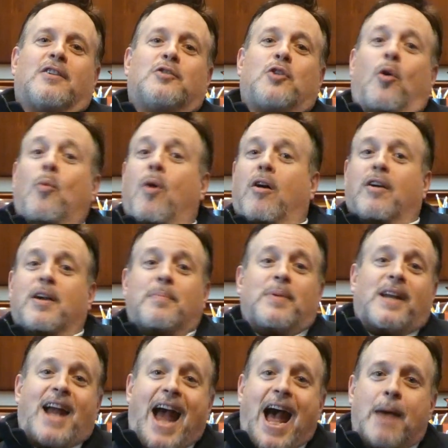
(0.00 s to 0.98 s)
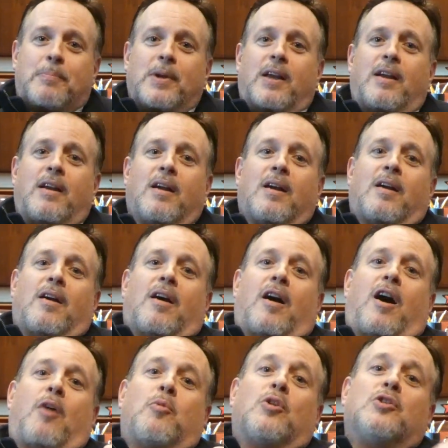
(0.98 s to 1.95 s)
Don't worry, be happy.
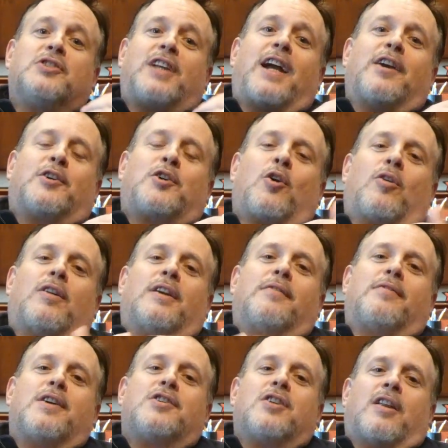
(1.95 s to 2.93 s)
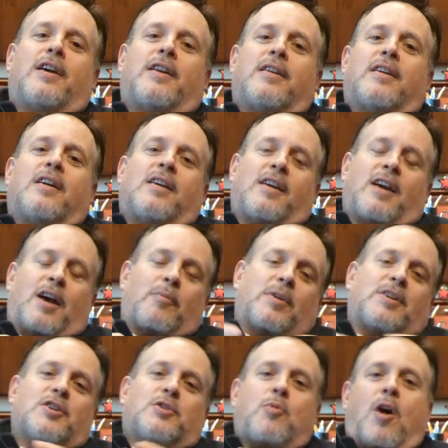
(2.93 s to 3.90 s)
Uh, we'll stay eternally vigilant, and
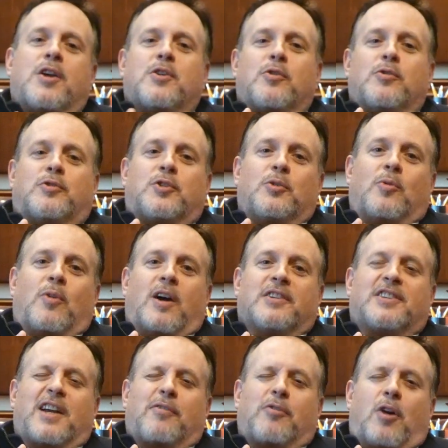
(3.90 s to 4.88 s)
we just want you to uh, stay